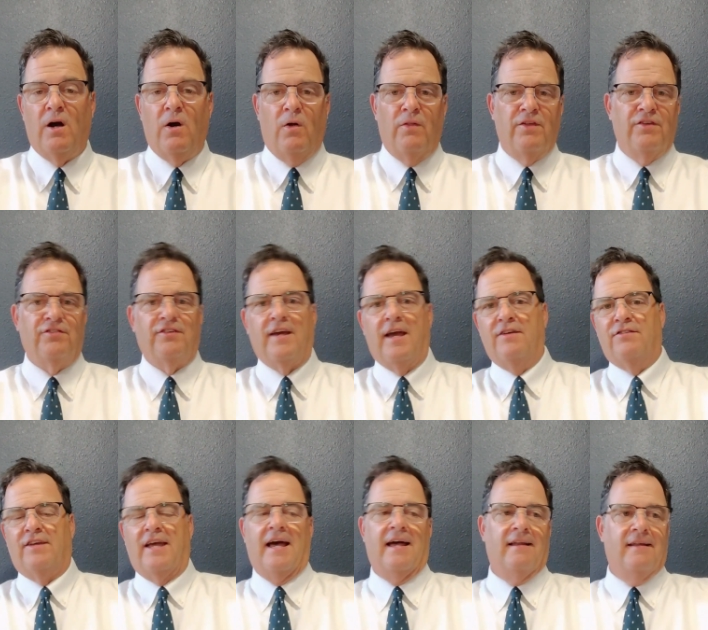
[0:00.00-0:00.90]
Oh, this
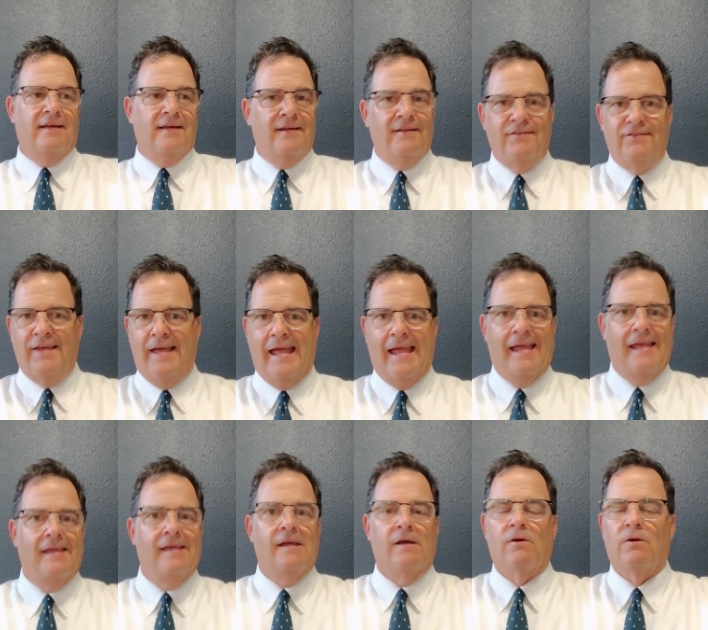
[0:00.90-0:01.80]
guy's got
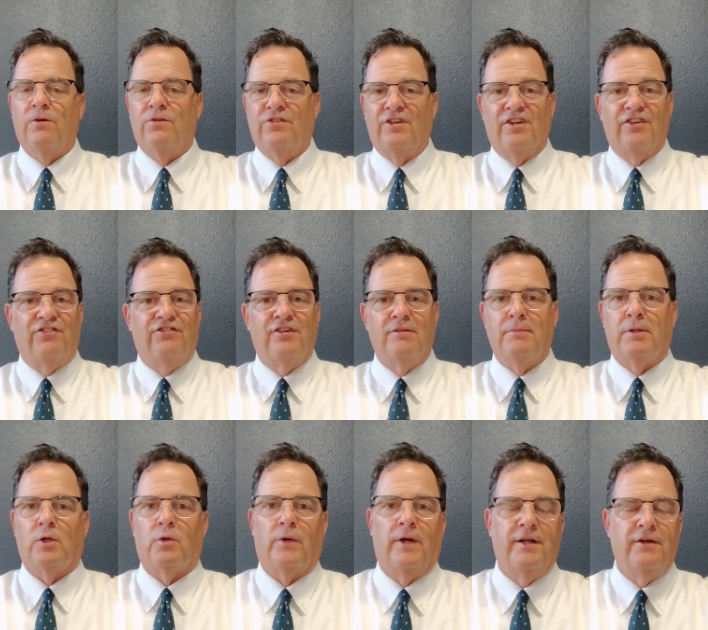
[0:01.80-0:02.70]
8 years in a
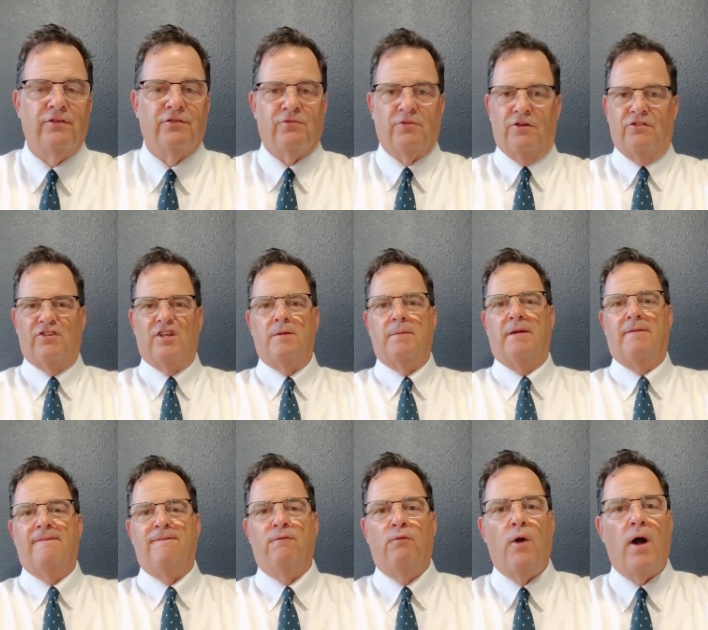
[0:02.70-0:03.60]
similar industry. He's going to be
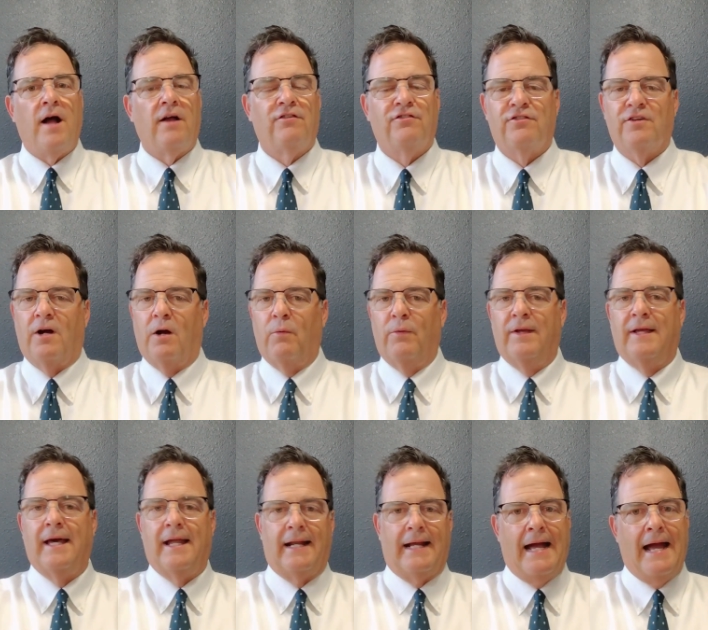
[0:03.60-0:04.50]
a rock star. We've
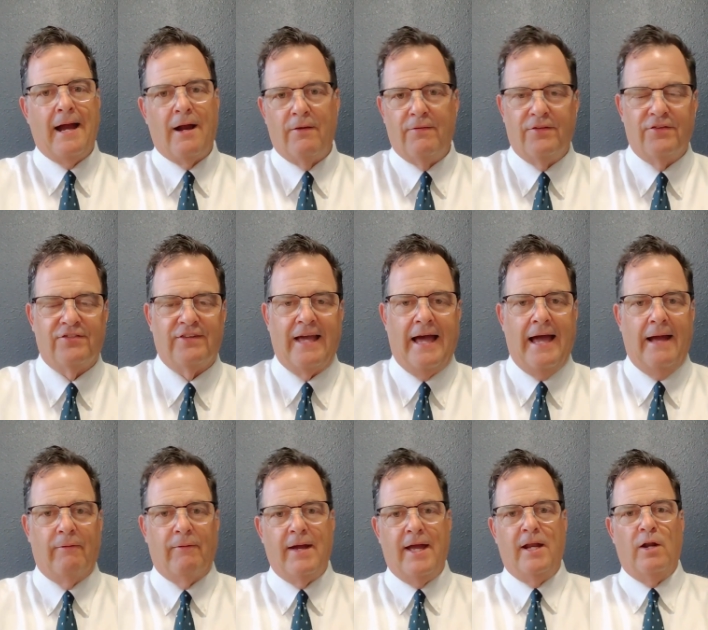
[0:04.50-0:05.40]
got to hire this guy,
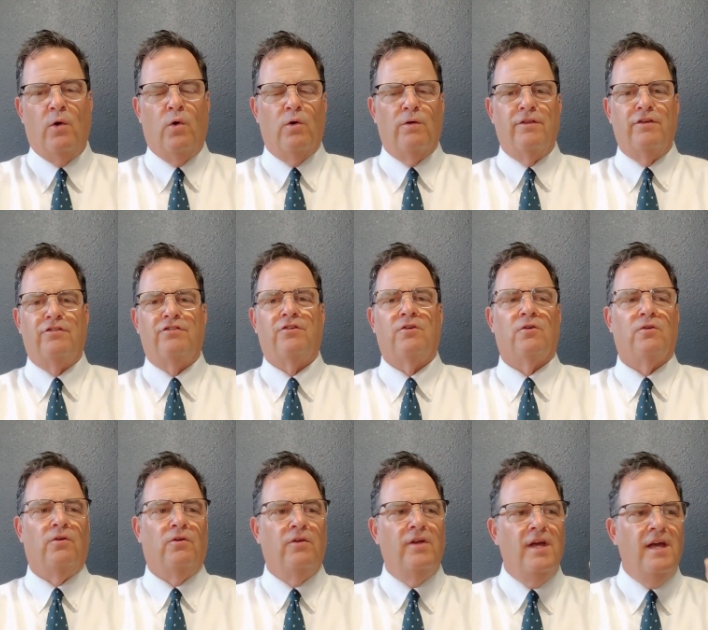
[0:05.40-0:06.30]
right? Or this
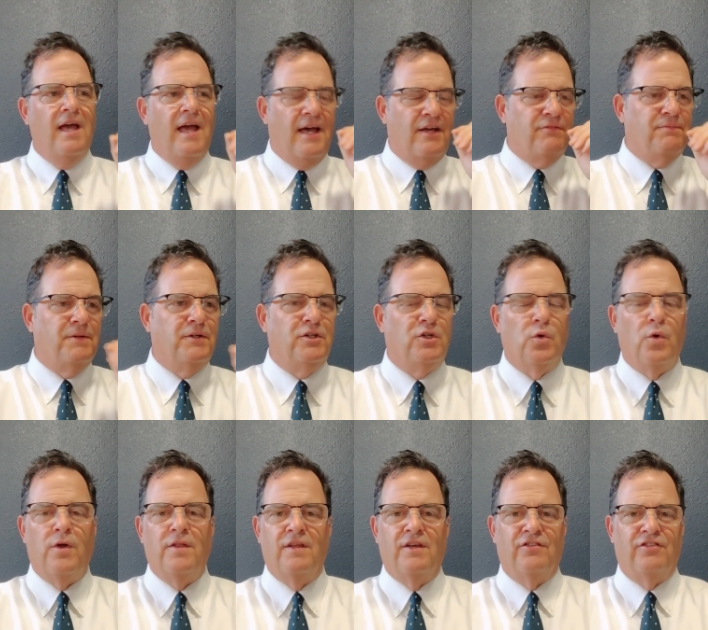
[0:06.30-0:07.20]
girl has been
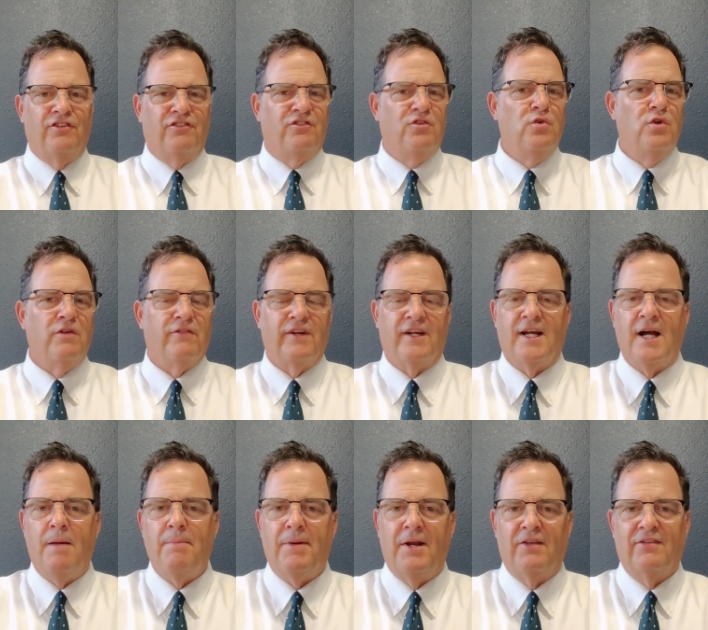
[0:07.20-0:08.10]
doing this at 2 different
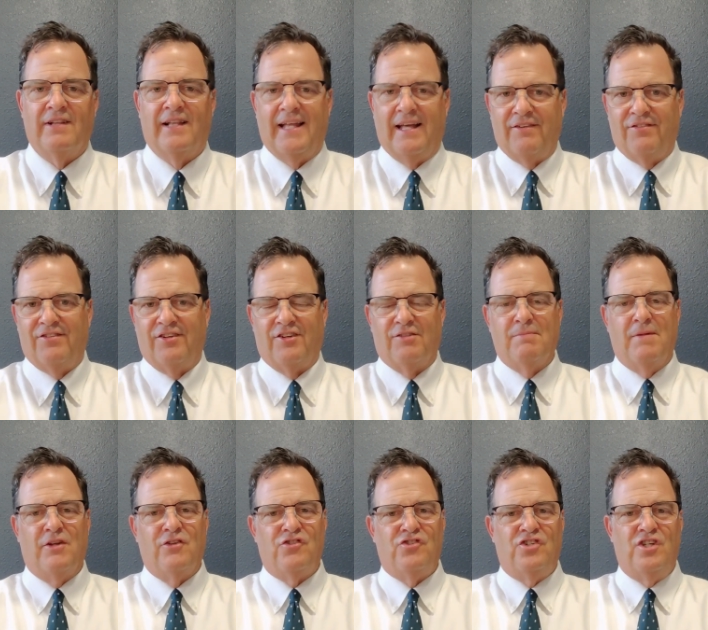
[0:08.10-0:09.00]
companies in the last 6
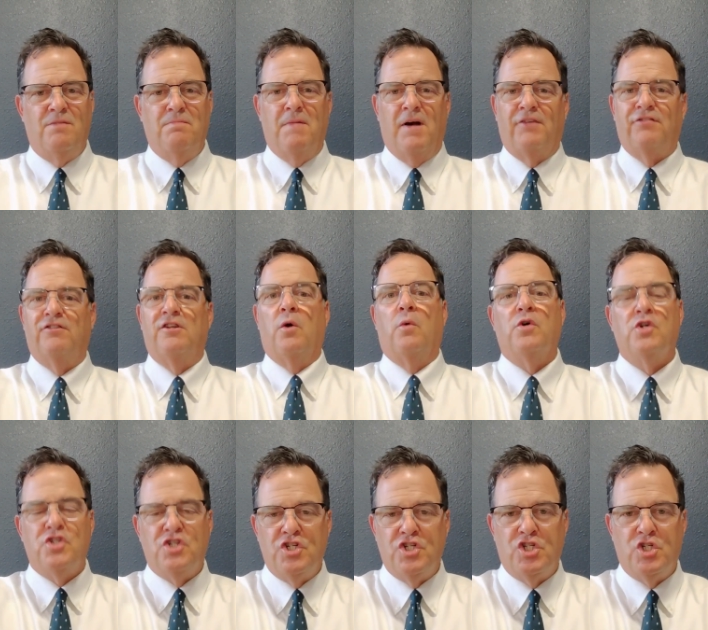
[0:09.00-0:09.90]
months. She must know
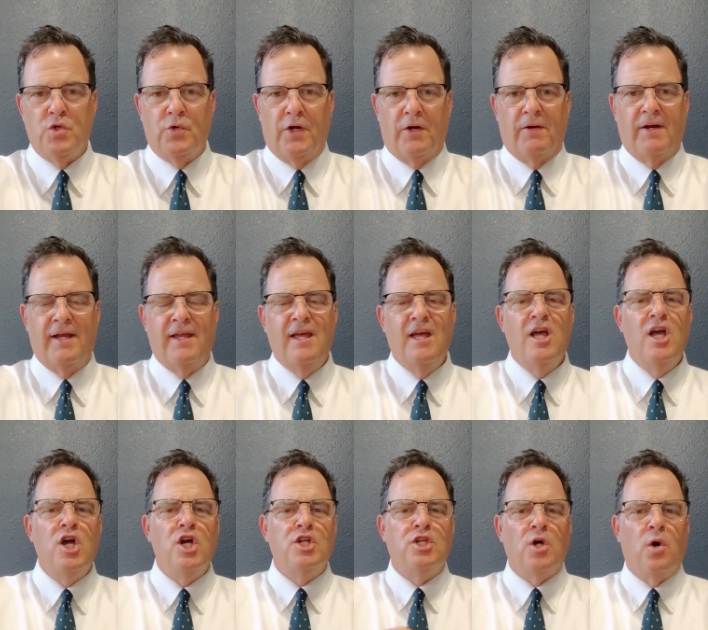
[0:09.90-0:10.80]
what she's doing, right?
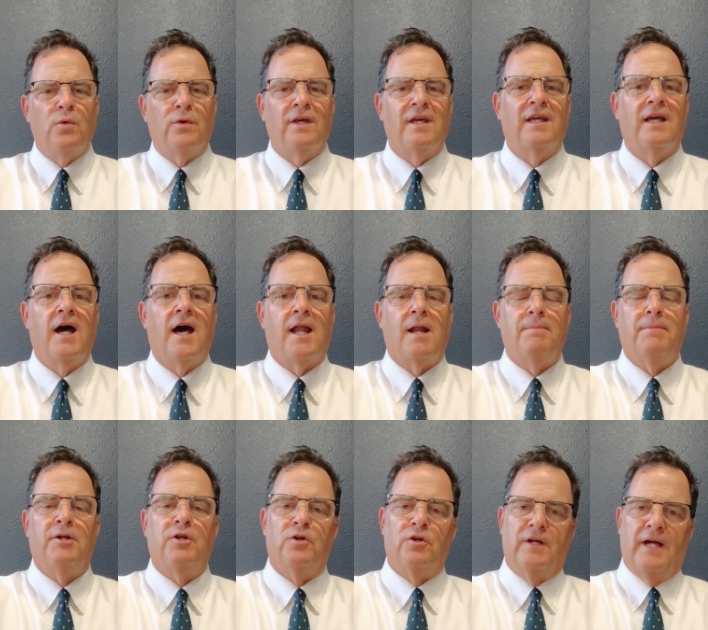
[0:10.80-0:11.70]
Don't get caught up
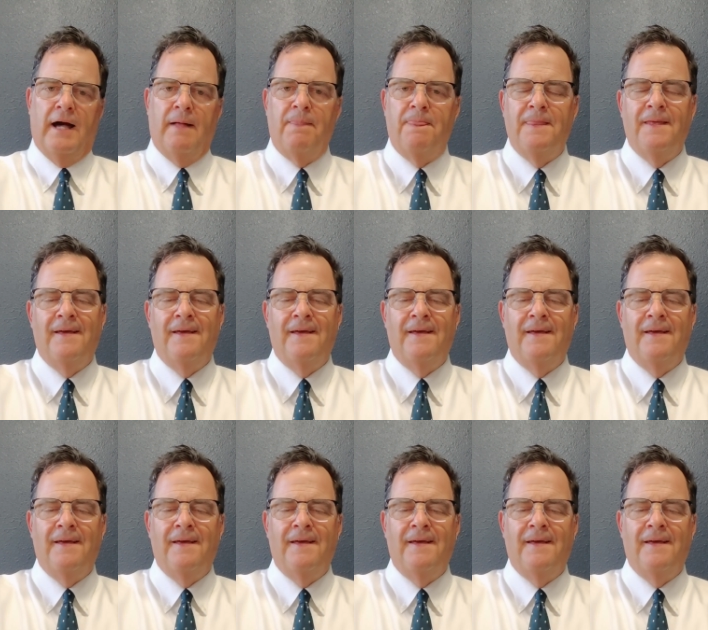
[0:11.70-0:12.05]
in your gut.